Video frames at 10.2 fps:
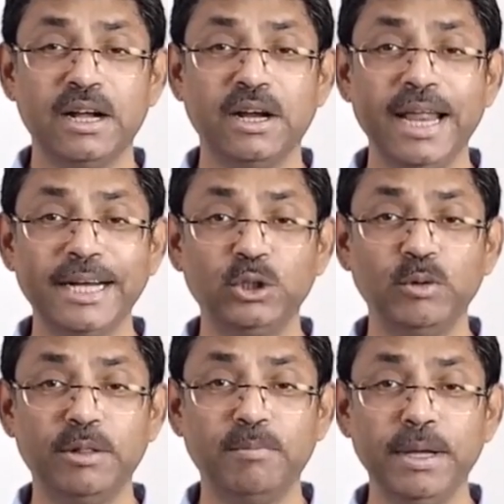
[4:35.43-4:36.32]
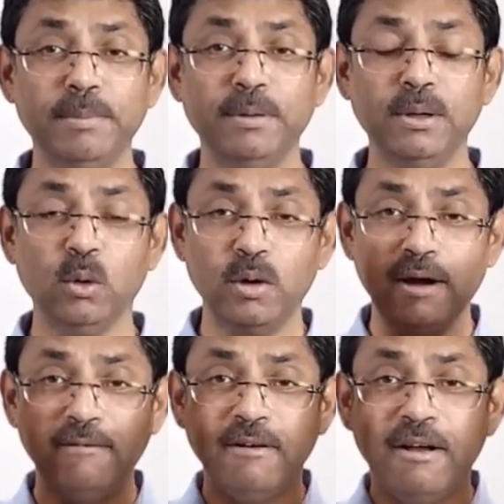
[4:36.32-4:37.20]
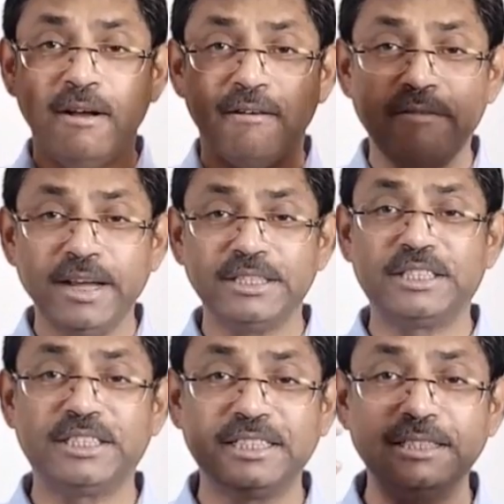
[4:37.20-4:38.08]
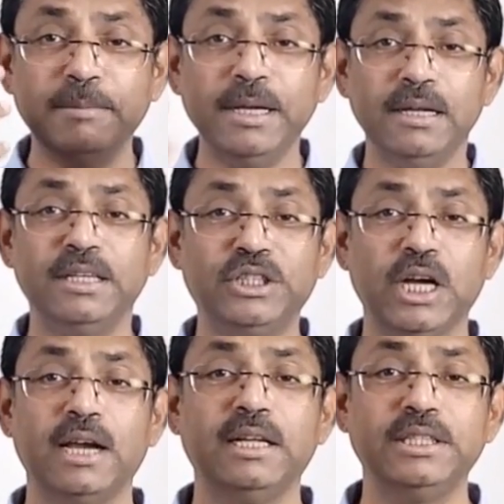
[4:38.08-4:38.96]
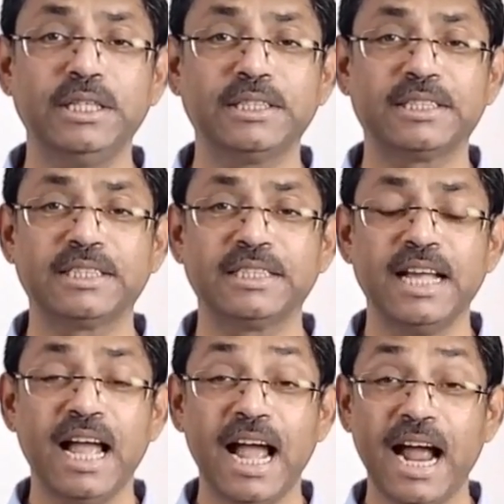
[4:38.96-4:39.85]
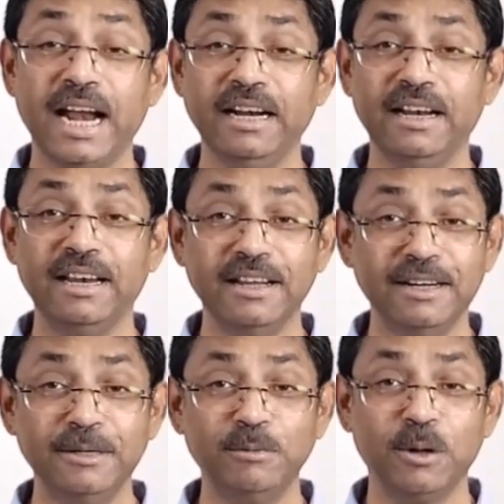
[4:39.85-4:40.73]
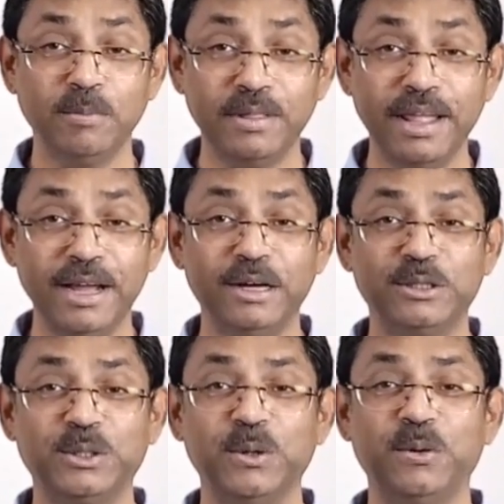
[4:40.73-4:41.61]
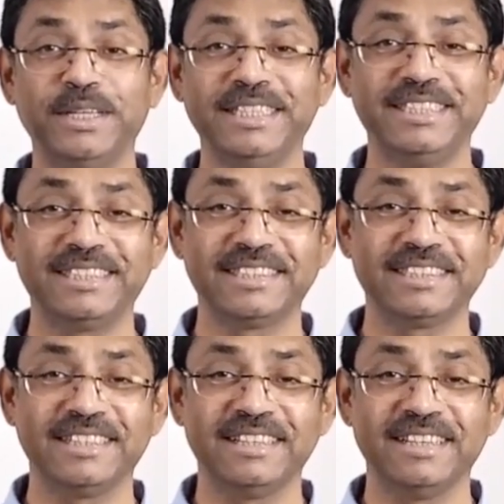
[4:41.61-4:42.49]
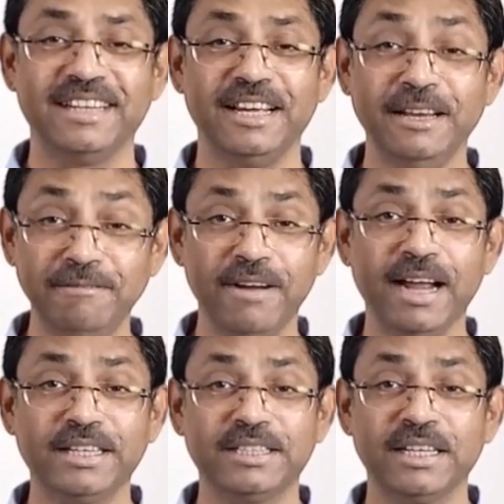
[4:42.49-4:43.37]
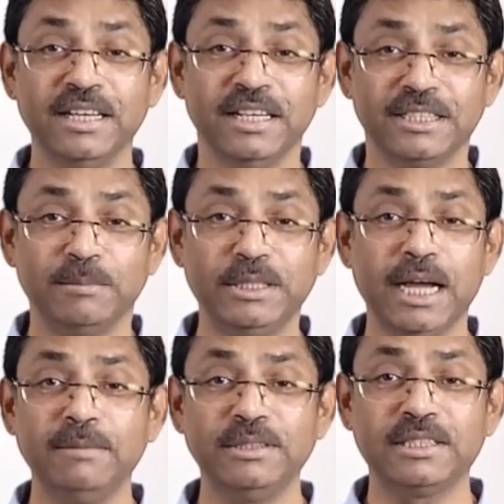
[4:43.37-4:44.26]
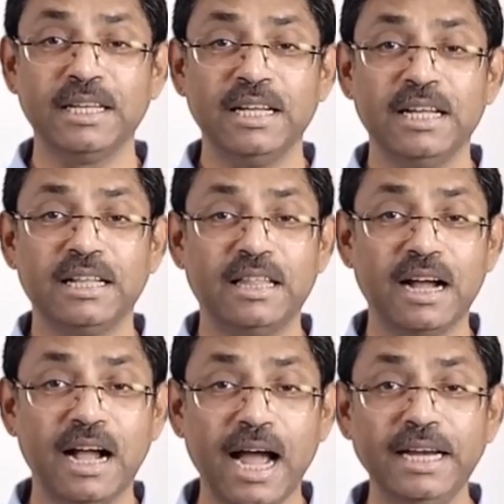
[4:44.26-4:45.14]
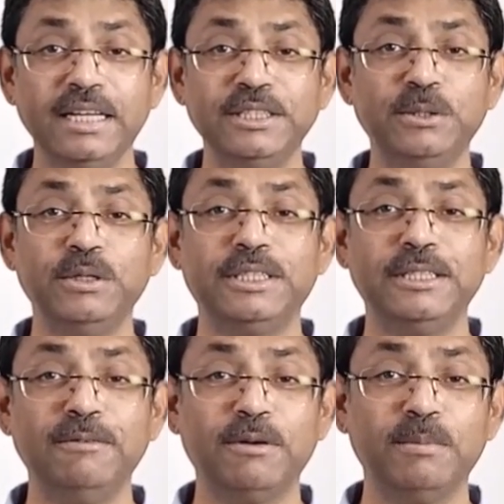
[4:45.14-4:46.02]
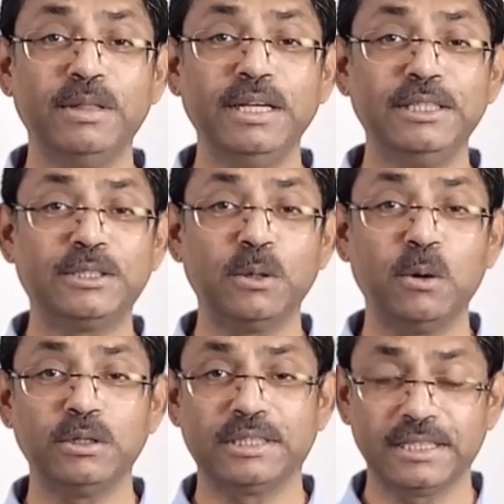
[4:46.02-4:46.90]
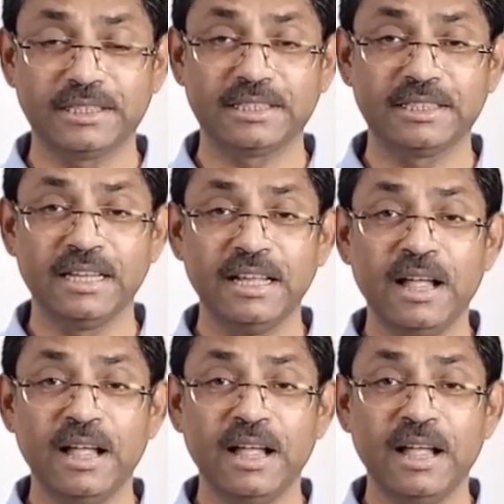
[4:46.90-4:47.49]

connect with people who have faced similar challenges, and learn from their stories. In fact, sometimes the guidance you receive from these sources